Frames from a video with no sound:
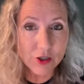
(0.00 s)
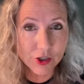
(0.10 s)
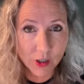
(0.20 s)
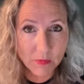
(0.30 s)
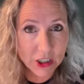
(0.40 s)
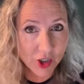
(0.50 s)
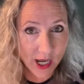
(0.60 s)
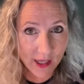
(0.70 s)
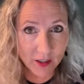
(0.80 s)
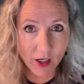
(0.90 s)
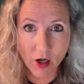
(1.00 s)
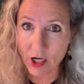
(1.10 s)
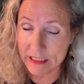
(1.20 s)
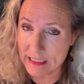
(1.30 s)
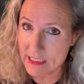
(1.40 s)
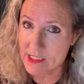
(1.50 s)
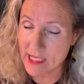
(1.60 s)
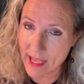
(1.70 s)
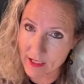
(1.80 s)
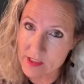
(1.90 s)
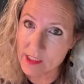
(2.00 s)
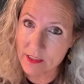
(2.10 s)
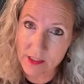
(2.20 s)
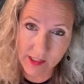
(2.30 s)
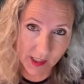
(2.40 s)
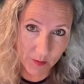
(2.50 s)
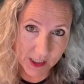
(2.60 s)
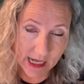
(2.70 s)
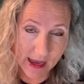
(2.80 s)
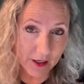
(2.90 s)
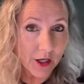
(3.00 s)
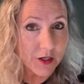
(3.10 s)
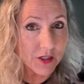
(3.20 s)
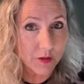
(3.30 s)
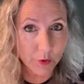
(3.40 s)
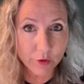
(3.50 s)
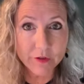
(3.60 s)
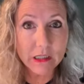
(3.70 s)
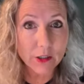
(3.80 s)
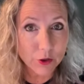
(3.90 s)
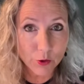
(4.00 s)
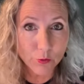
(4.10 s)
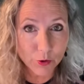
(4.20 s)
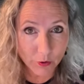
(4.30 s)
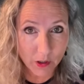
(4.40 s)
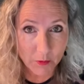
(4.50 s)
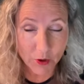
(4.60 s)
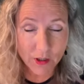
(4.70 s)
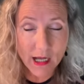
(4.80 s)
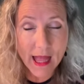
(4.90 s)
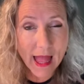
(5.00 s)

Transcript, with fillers: Jimmy Changa, on his excellent Substack, Smurfing the New Normal,